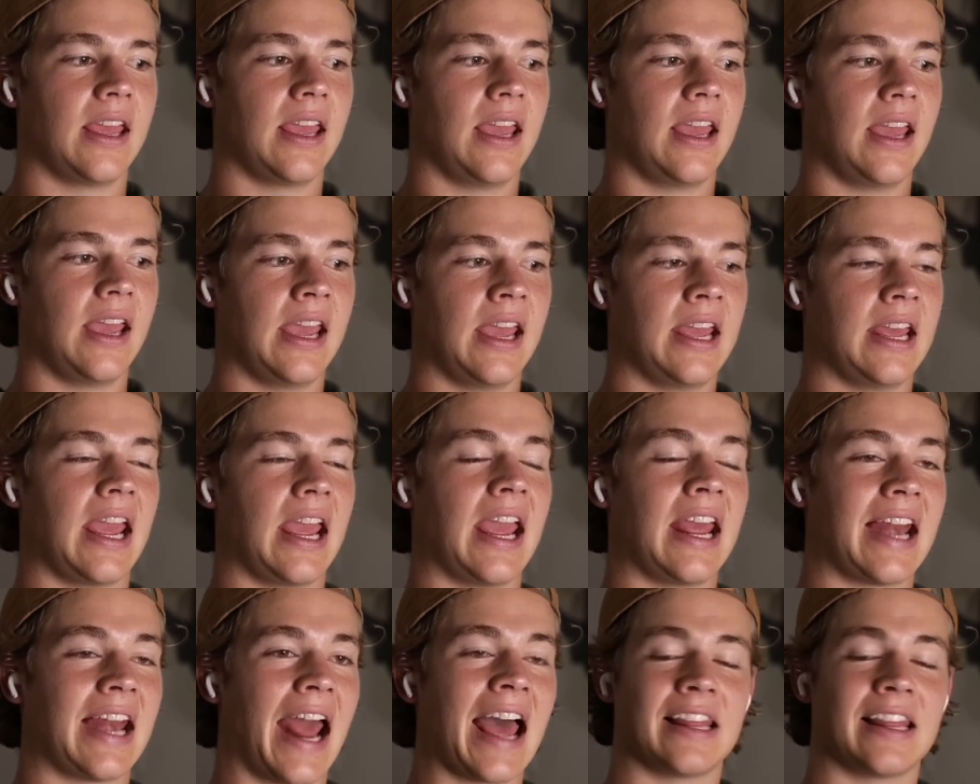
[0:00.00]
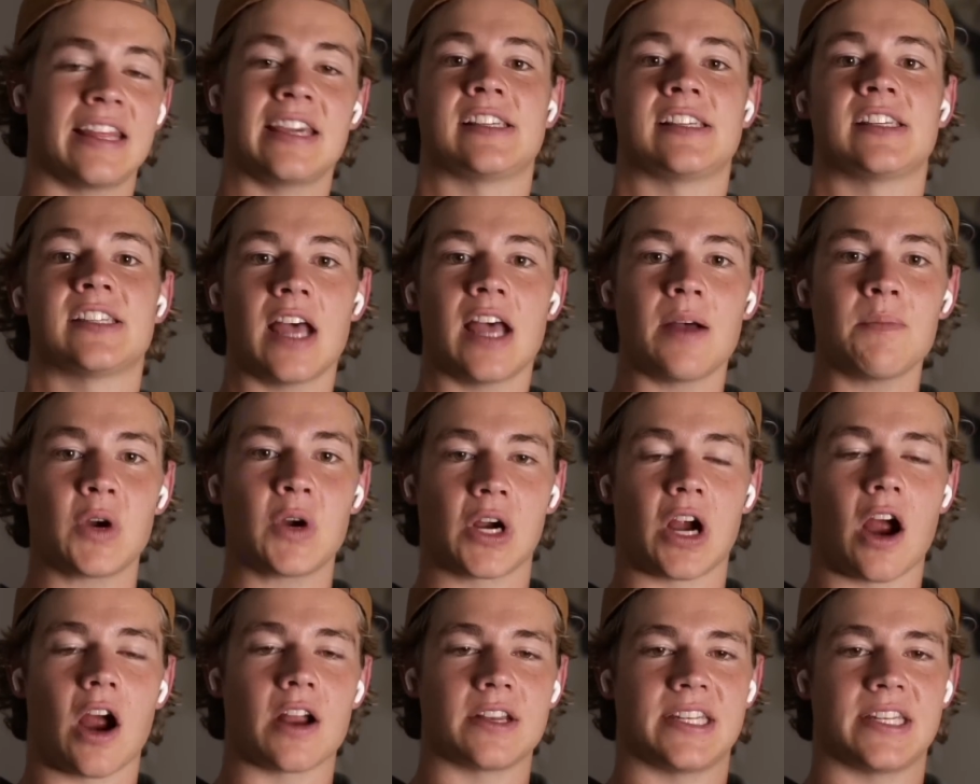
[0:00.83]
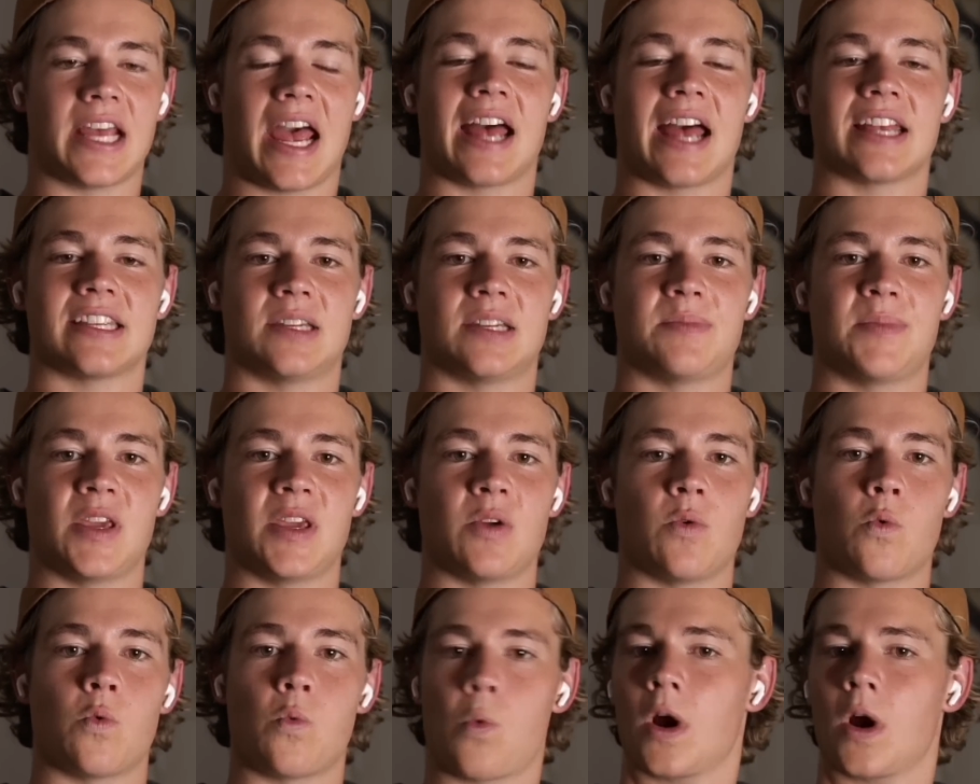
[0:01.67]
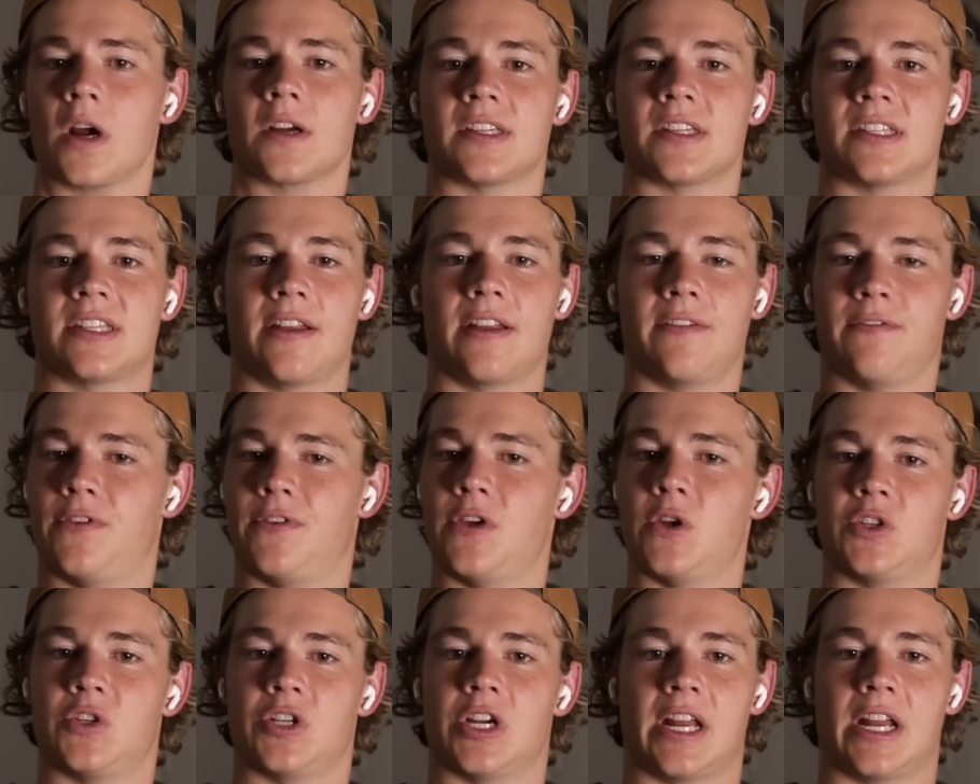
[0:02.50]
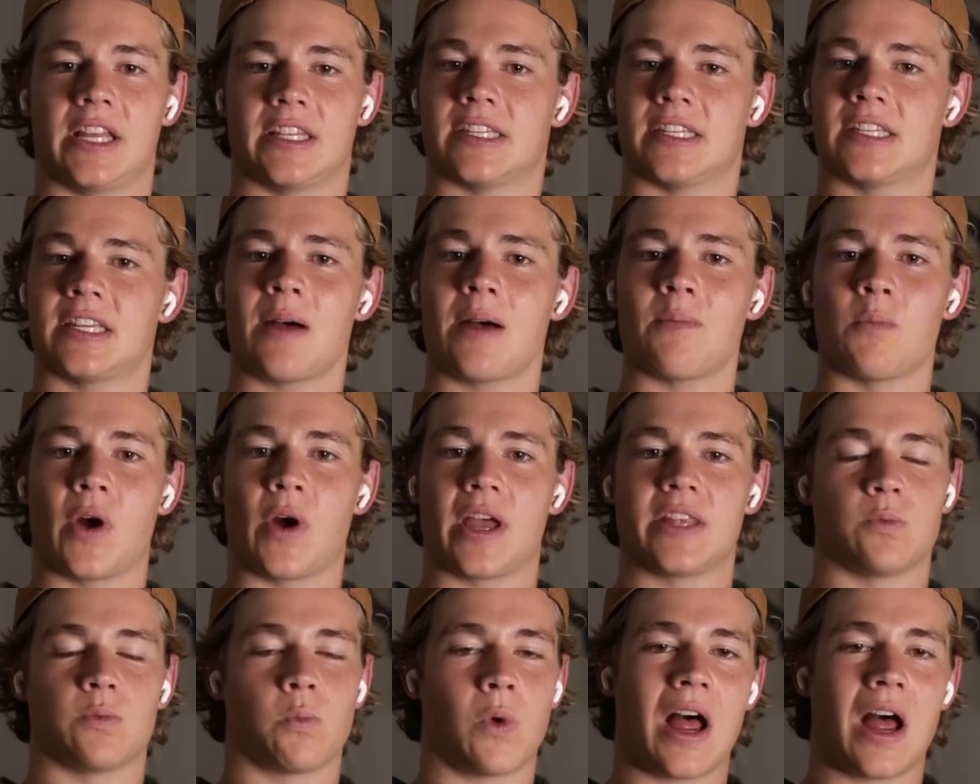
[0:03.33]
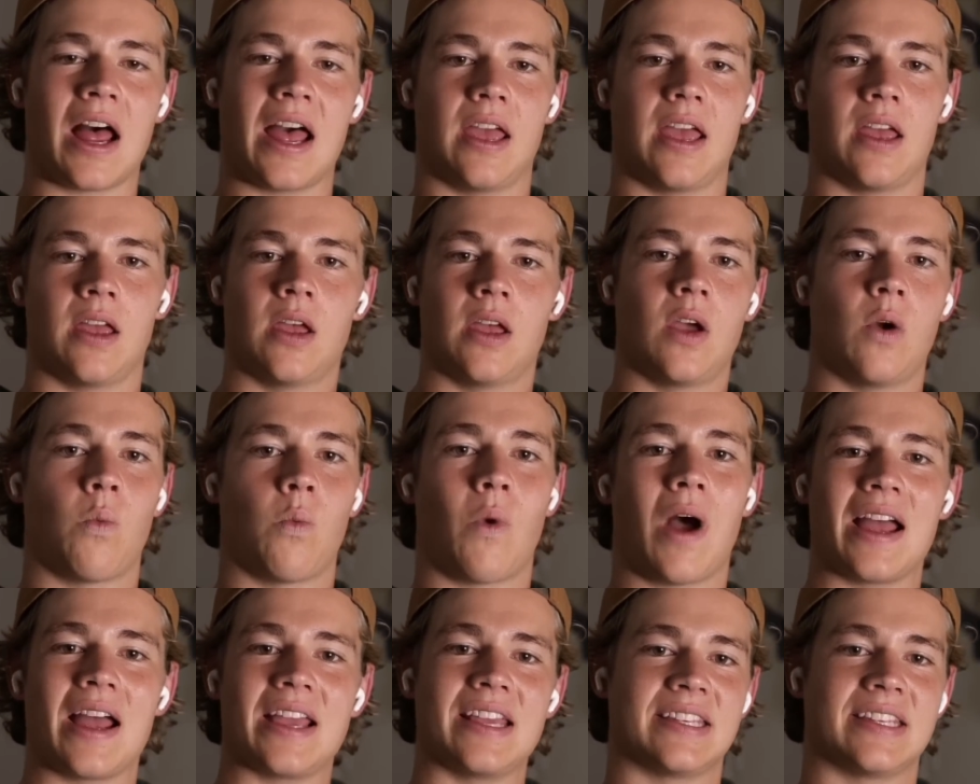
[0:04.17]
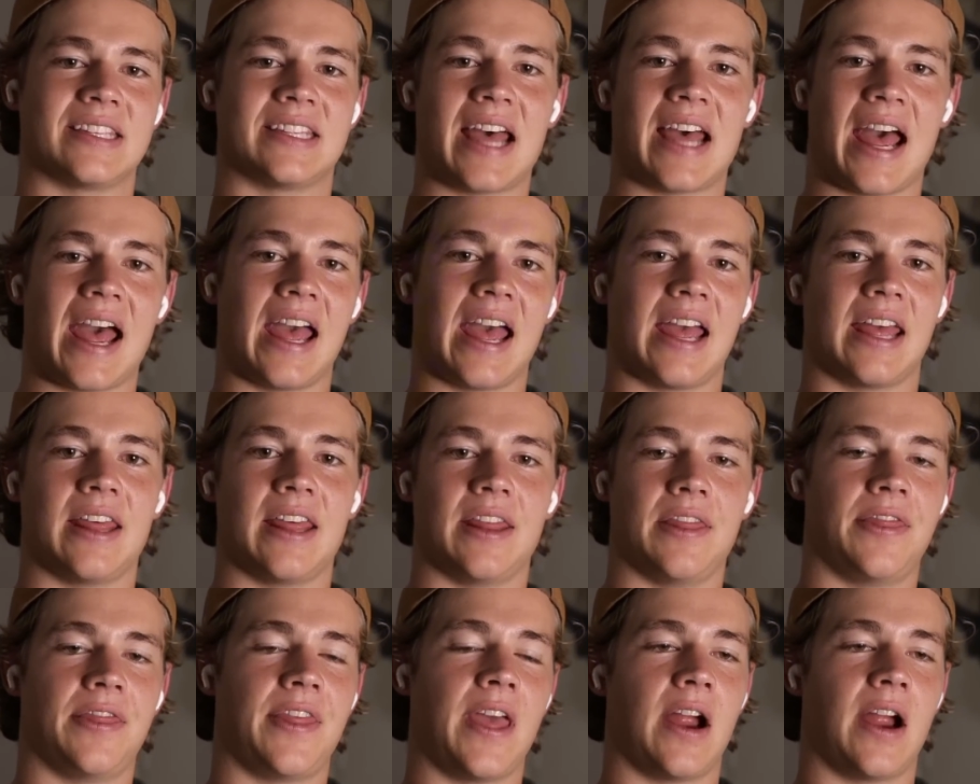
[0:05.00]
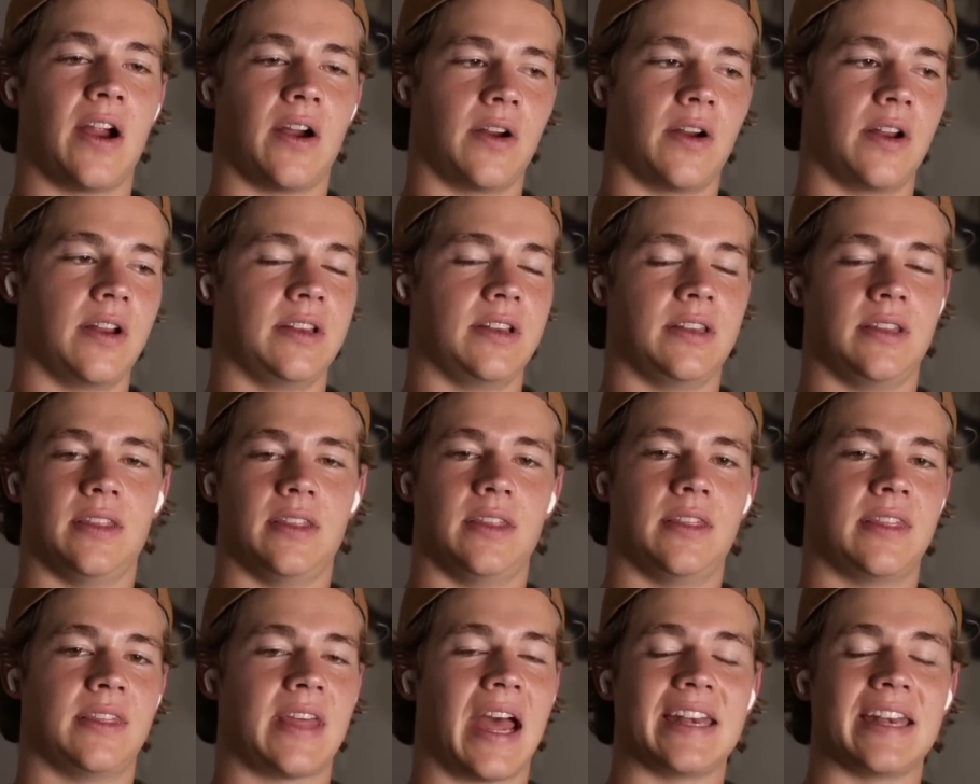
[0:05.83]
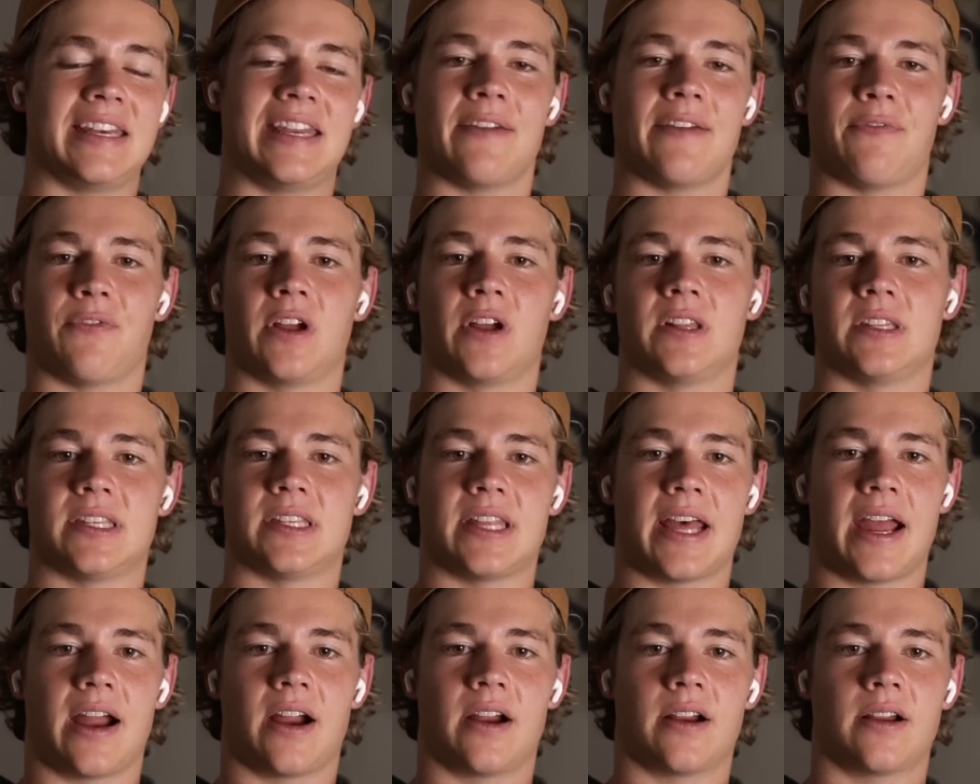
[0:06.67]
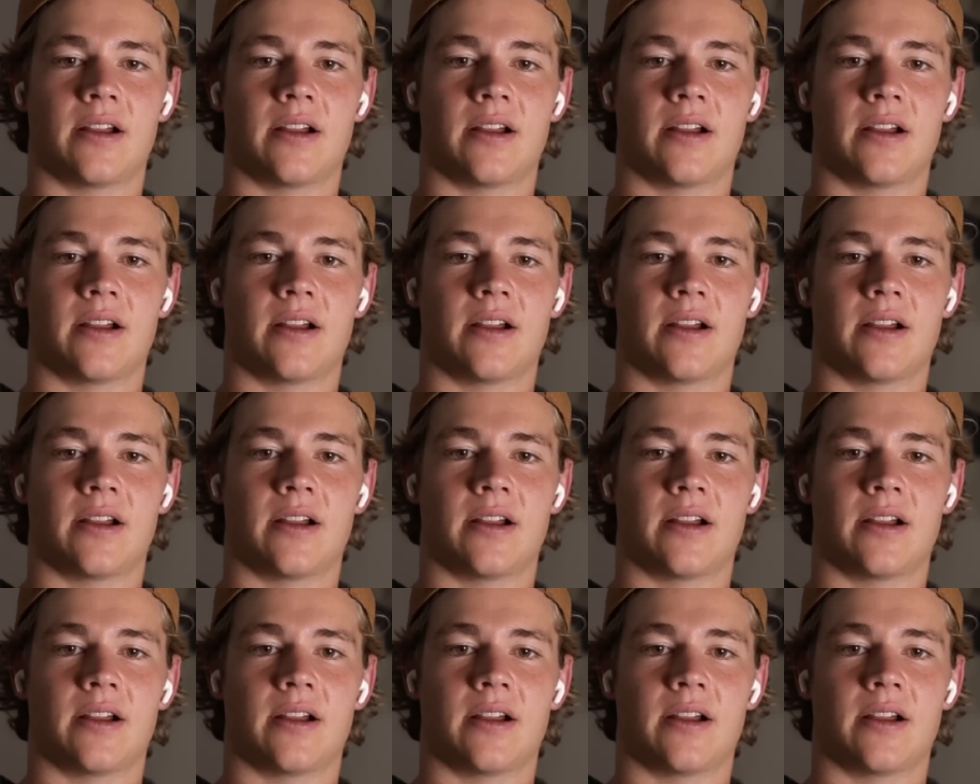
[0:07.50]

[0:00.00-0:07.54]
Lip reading: in at least some regards, it has to be worse than fusion in some ways. Why is that difference there?